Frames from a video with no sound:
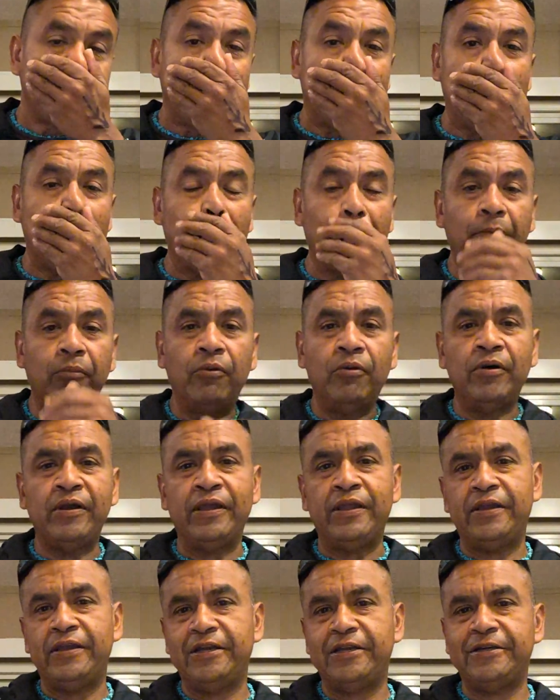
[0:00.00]
Oh,
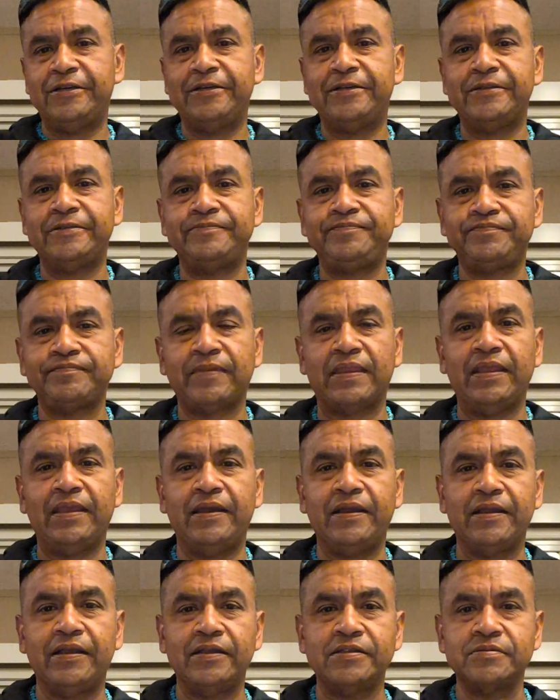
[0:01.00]
boy.
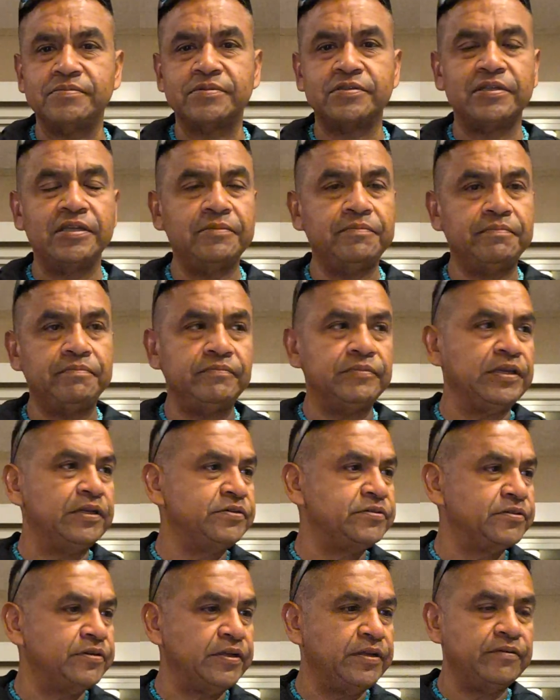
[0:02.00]
Yeah, I got some sleep
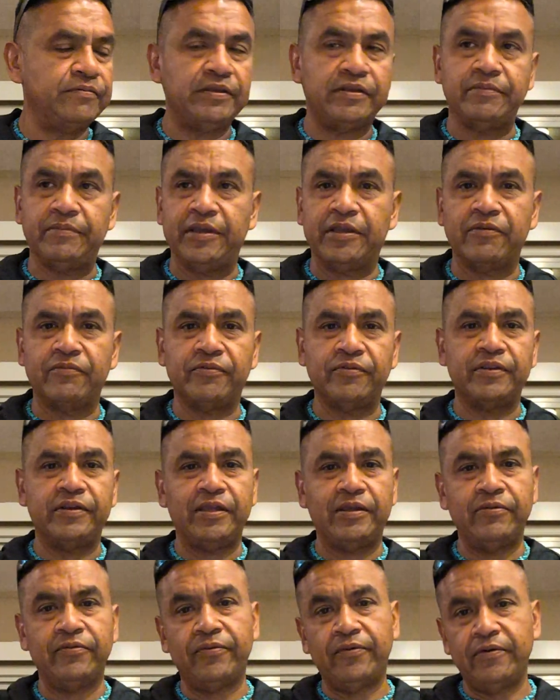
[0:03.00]
yesterday. Had to make up for the
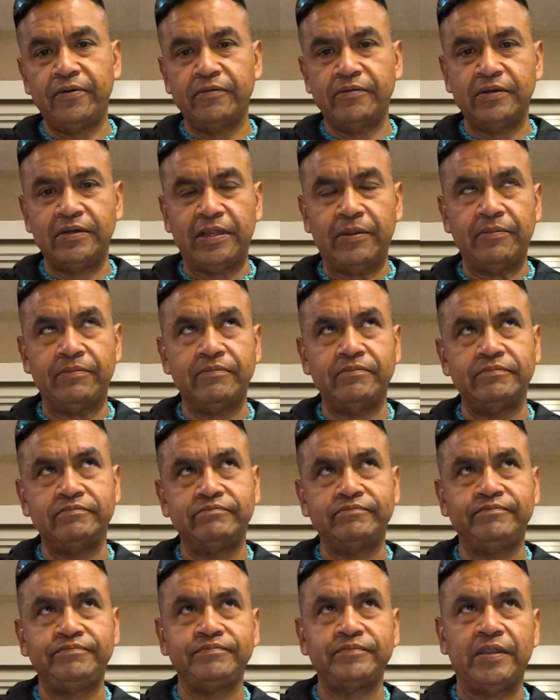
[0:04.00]
day before. Day
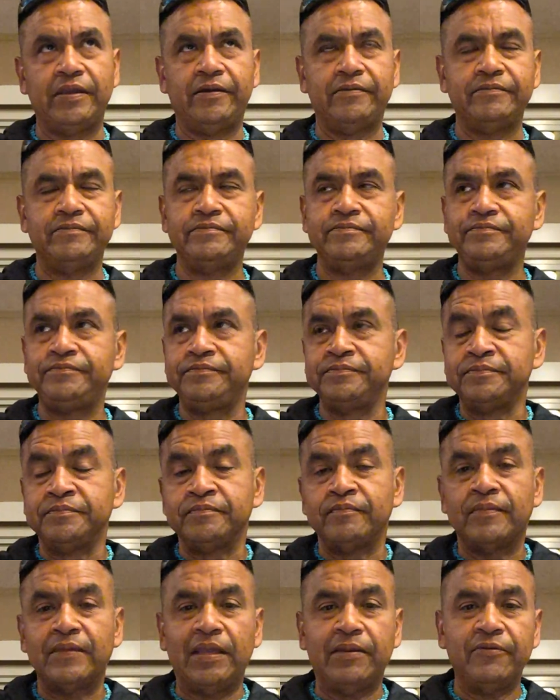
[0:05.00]

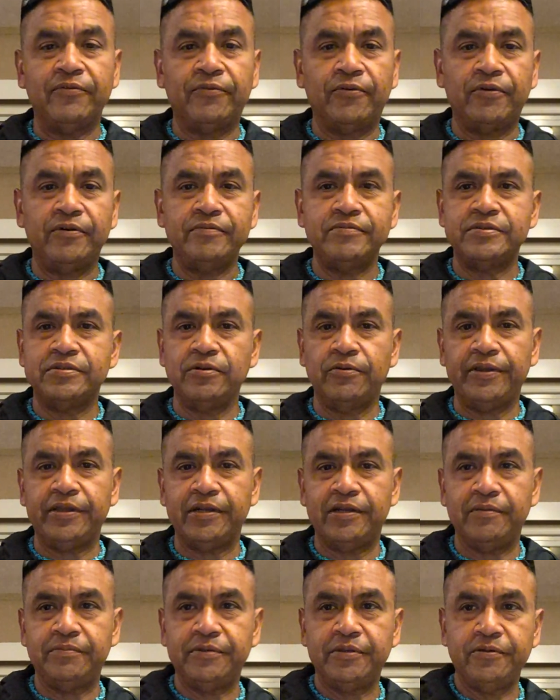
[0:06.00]
before. Still
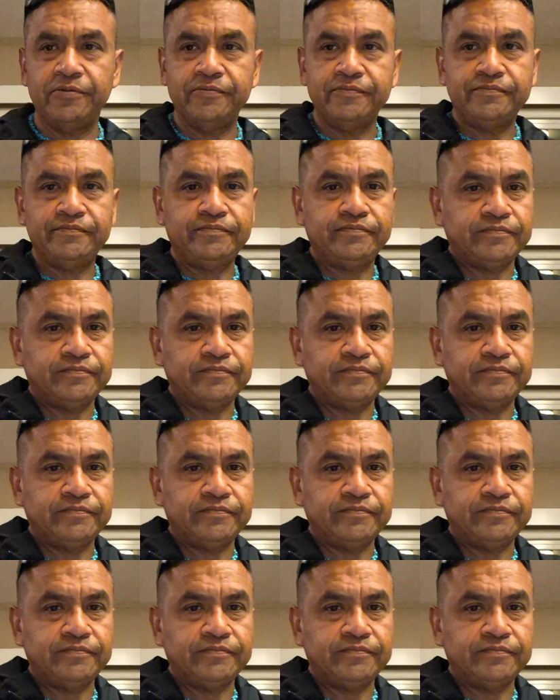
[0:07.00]
waking up, though.